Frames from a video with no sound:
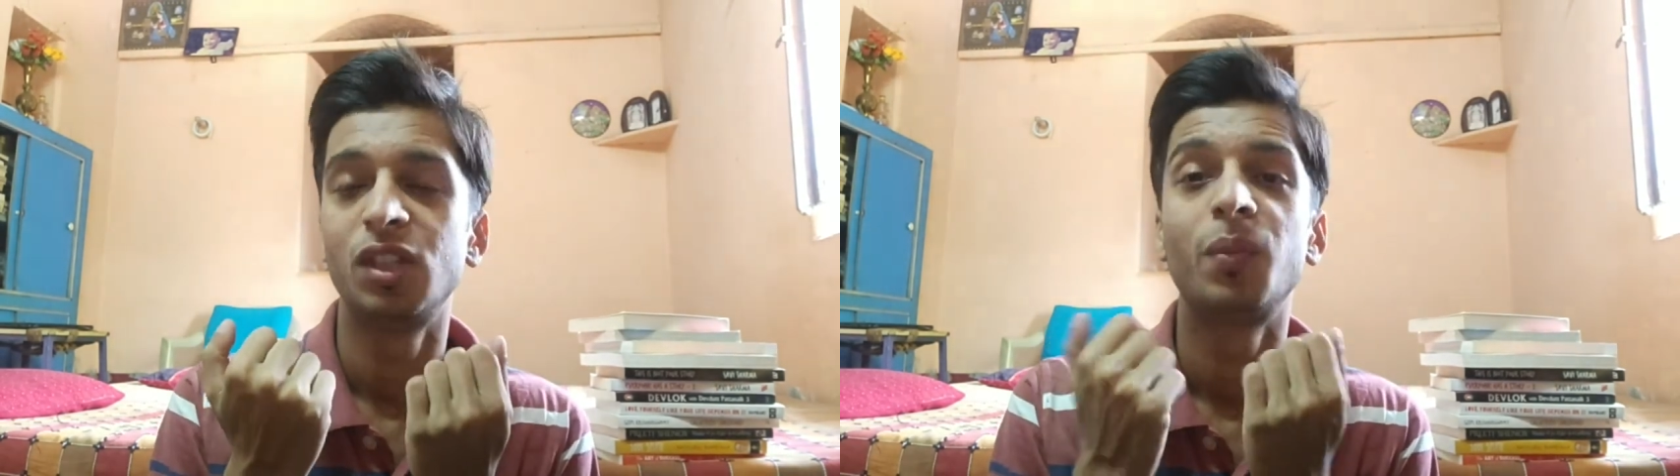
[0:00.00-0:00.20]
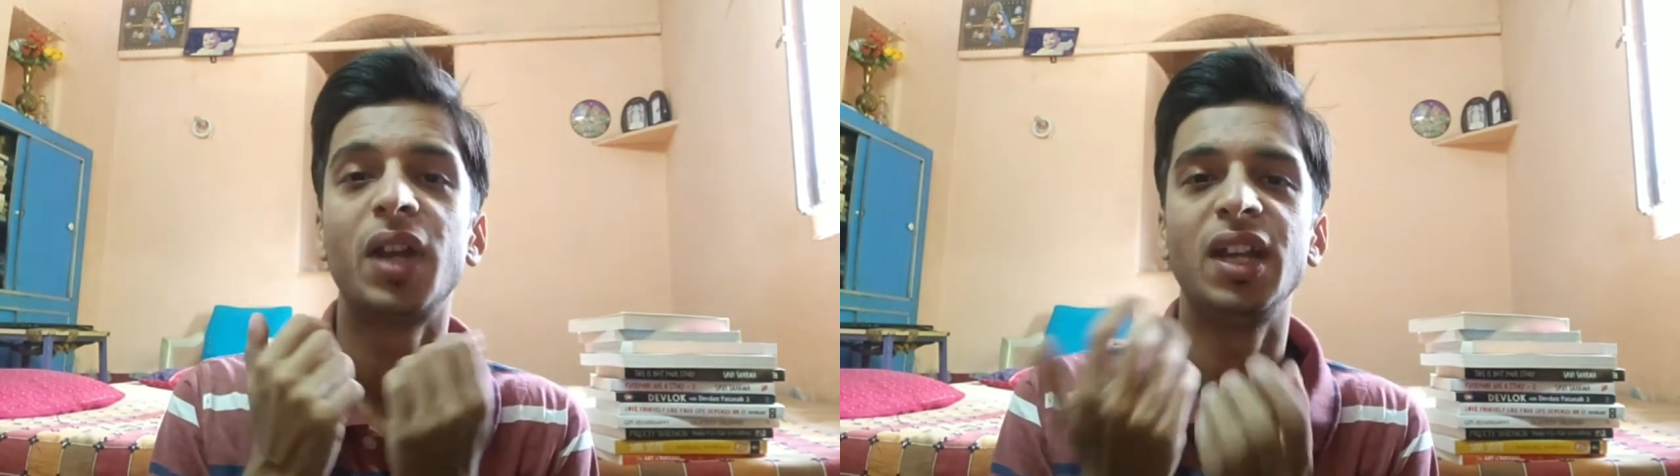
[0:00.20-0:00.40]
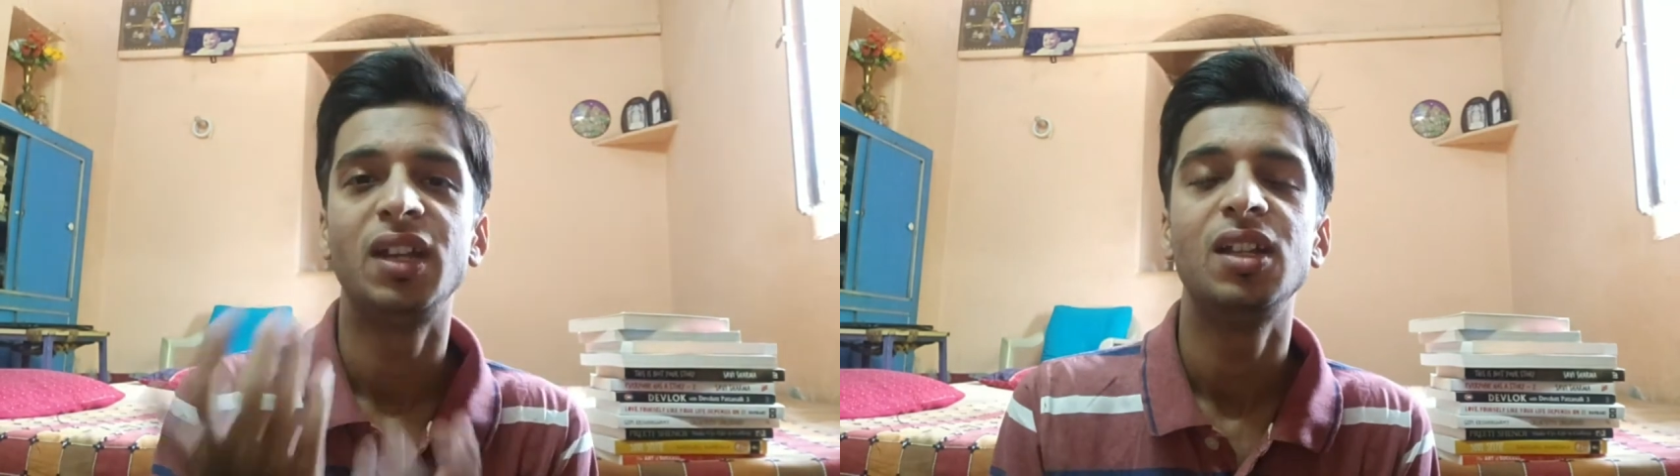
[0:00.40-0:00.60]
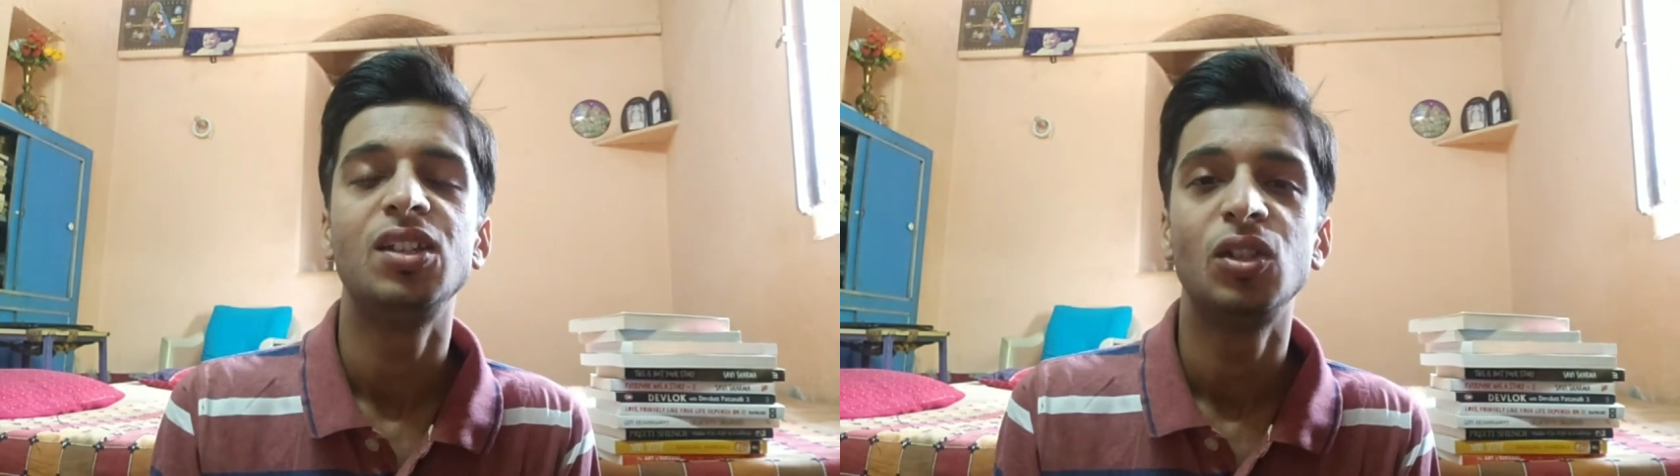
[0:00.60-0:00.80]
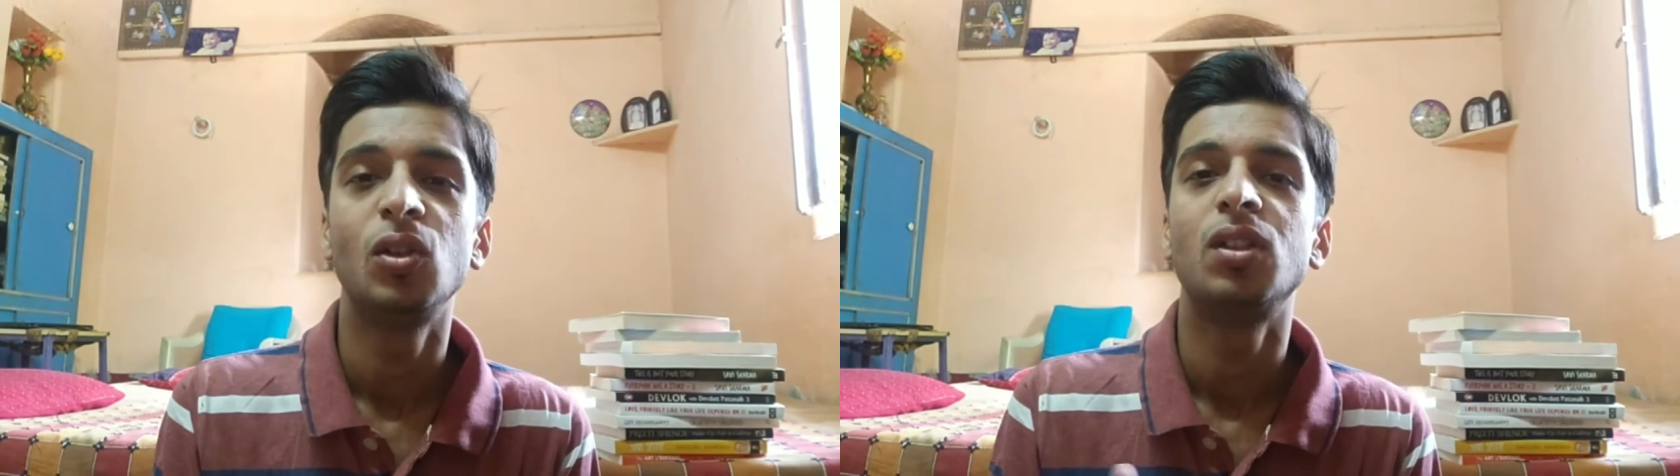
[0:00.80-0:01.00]
the
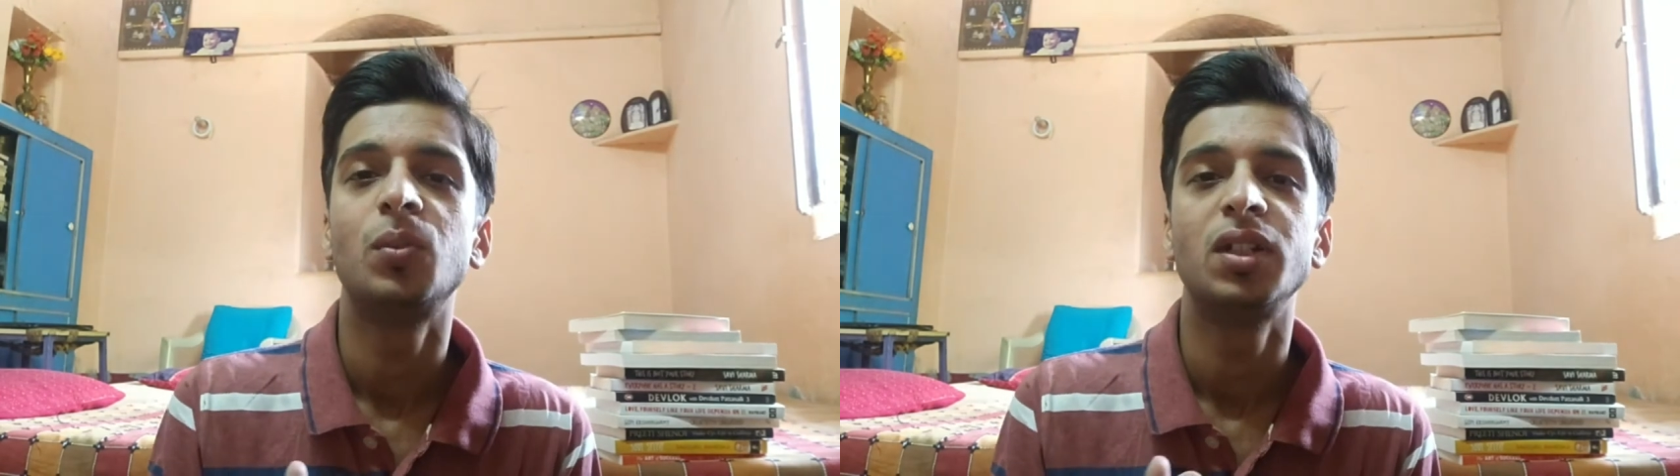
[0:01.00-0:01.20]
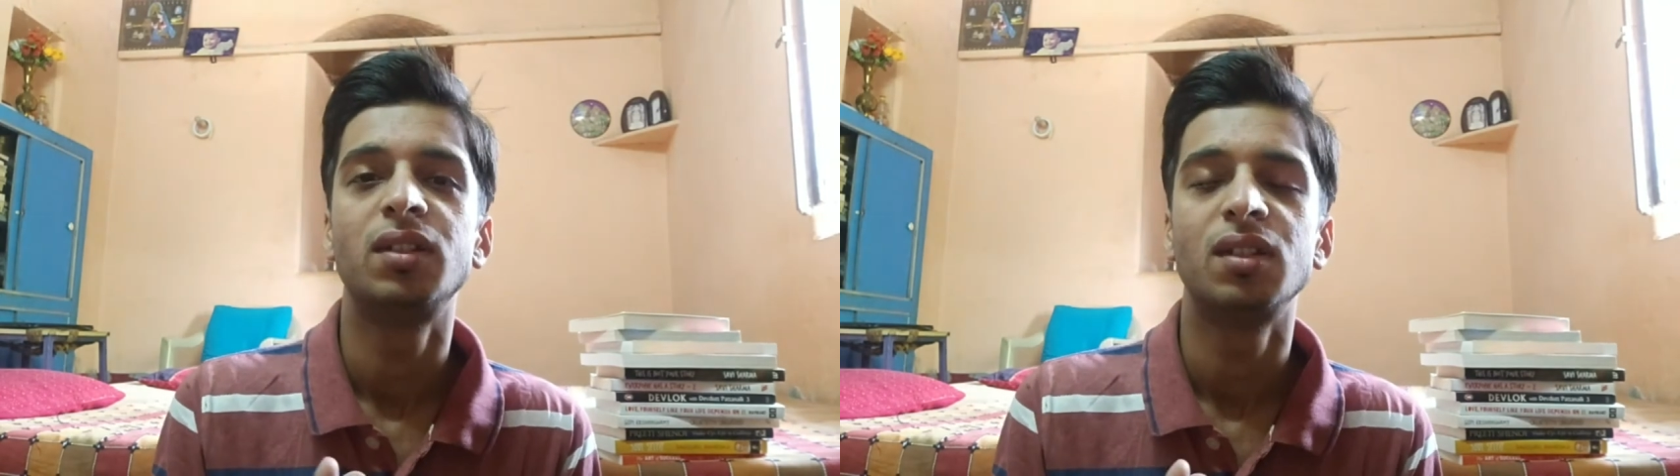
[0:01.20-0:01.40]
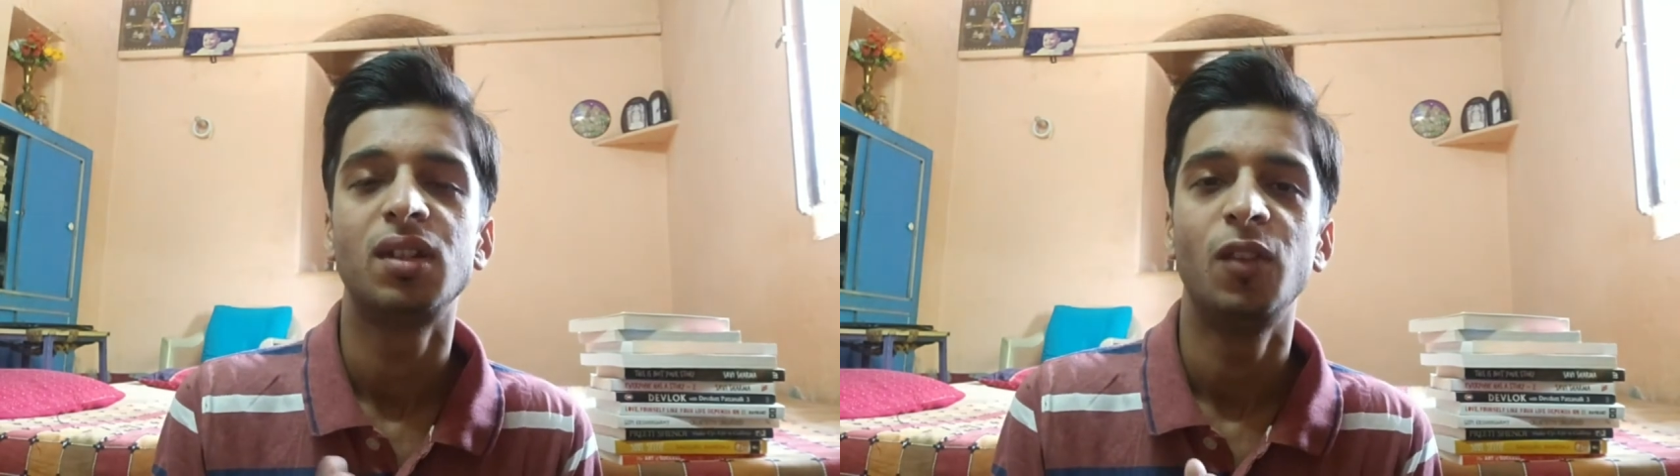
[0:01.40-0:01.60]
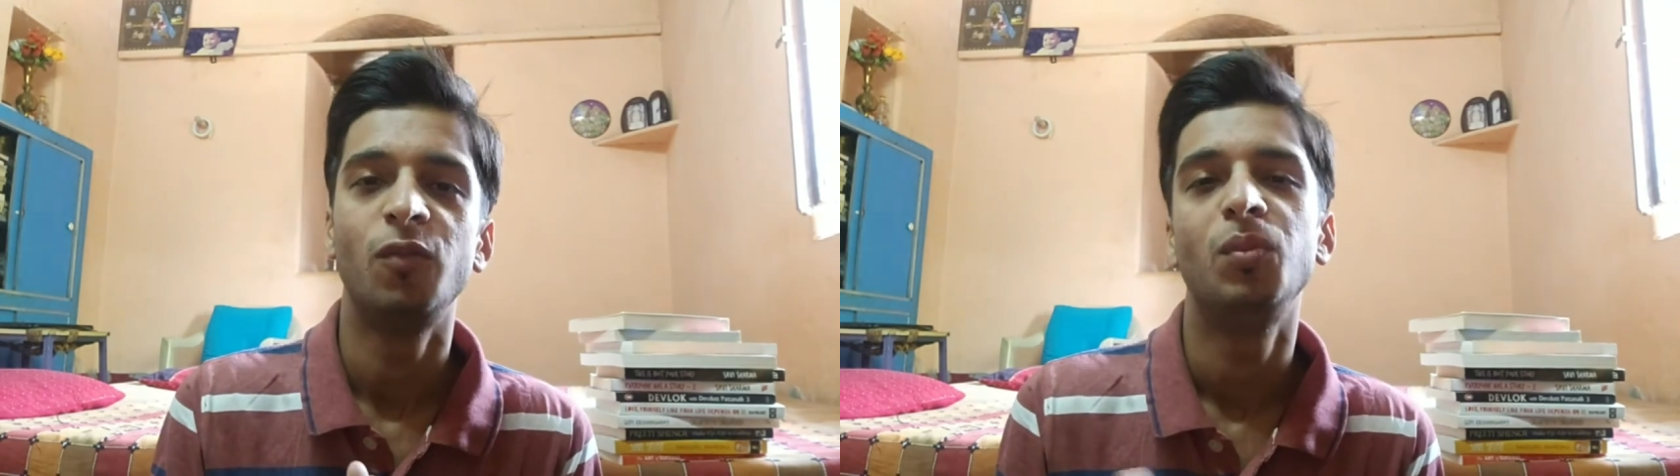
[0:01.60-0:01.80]
brightness in other person's life.